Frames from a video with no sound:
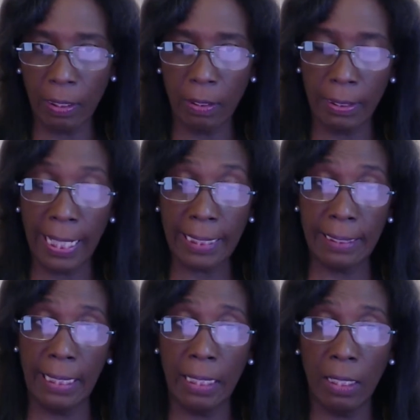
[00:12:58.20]
next
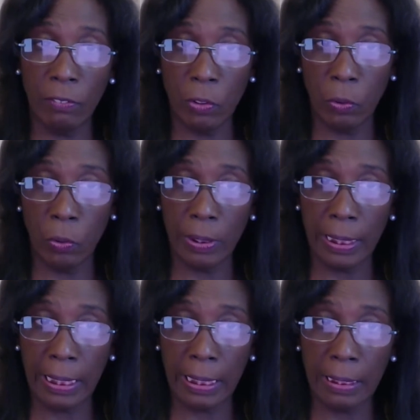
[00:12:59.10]
thing, of course,
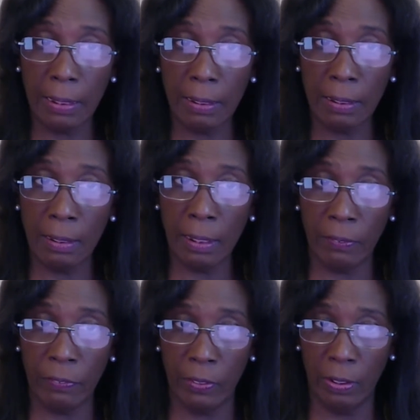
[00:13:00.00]
is
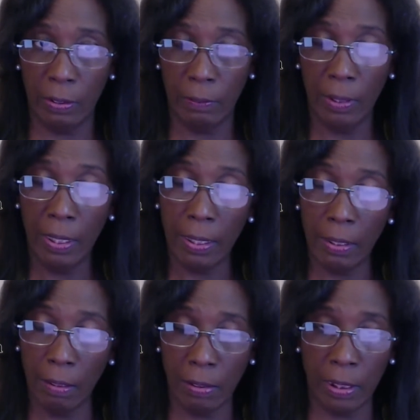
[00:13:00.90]
ciphers and
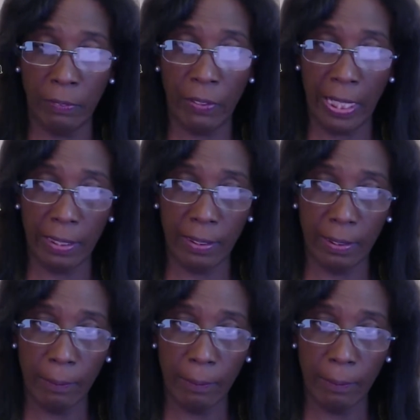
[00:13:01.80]
artifacts.